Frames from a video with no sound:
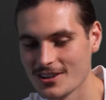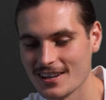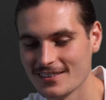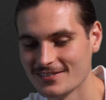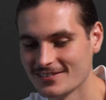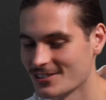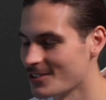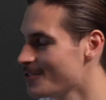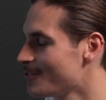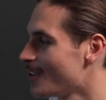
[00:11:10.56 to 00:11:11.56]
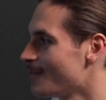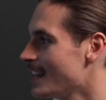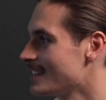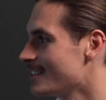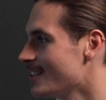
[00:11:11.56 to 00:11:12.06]
Okay. So you've
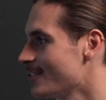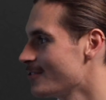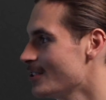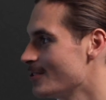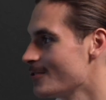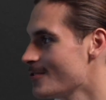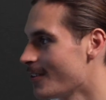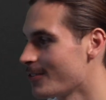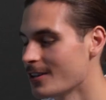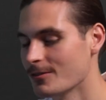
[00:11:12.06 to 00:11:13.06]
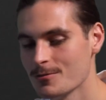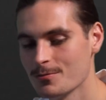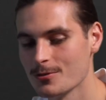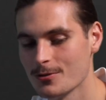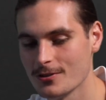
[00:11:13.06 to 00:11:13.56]
got Man City 3-2. I've got
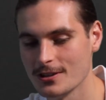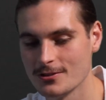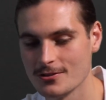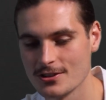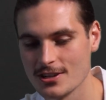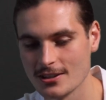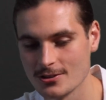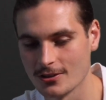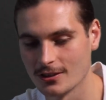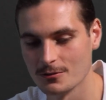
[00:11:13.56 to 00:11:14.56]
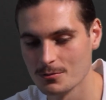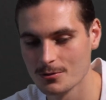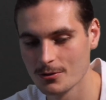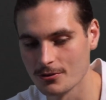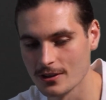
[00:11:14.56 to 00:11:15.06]
Liverpool 3-2, and Shakes, you got
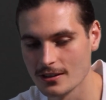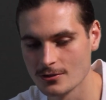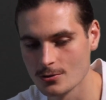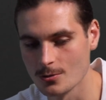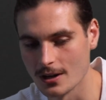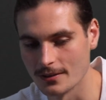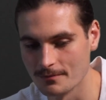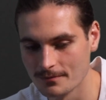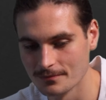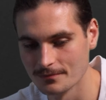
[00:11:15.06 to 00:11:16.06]
Liverpool 3-2-1.